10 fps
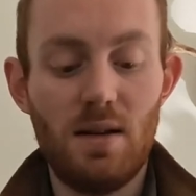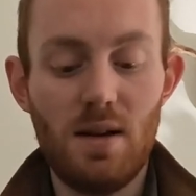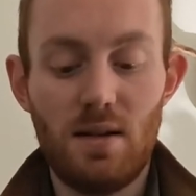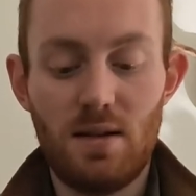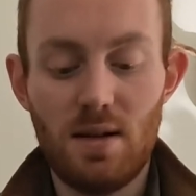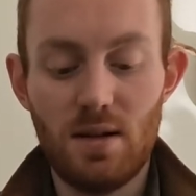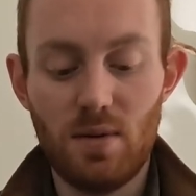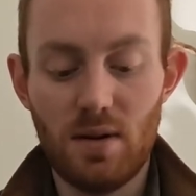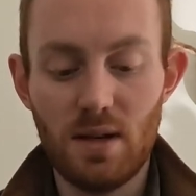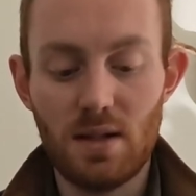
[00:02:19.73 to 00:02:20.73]
and it's
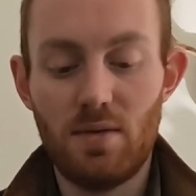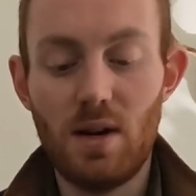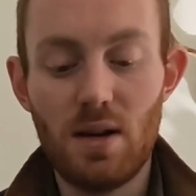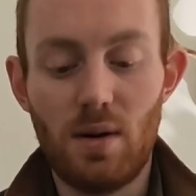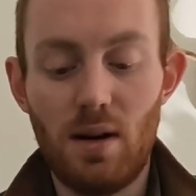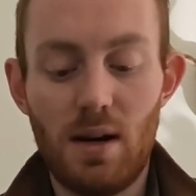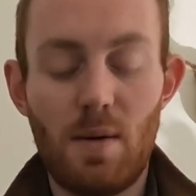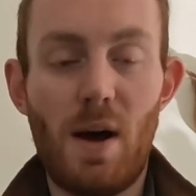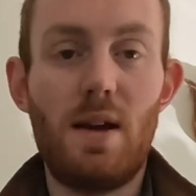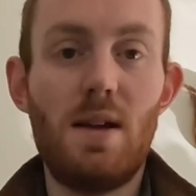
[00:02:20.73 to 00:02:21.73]
one of the things I really quite like
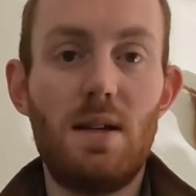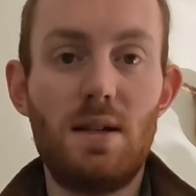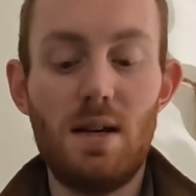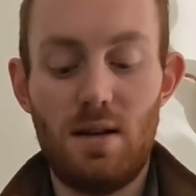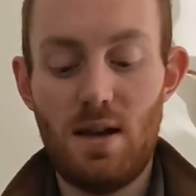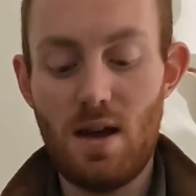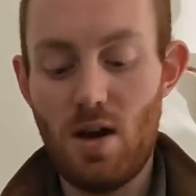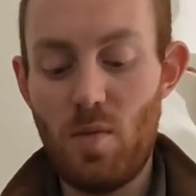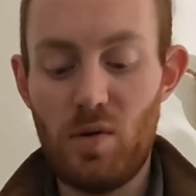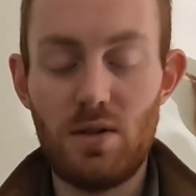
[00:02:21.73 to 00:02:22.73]
about it, is it
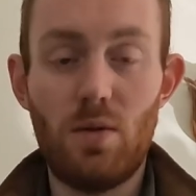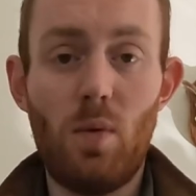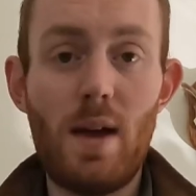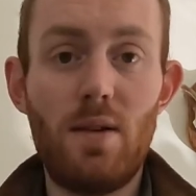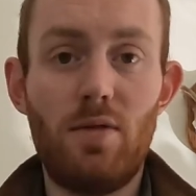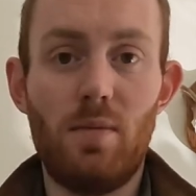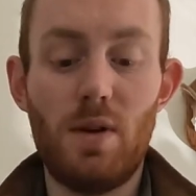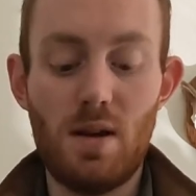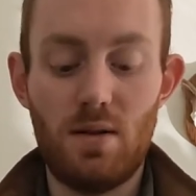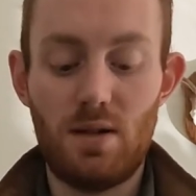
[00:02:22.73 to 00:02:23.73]
opens away from you.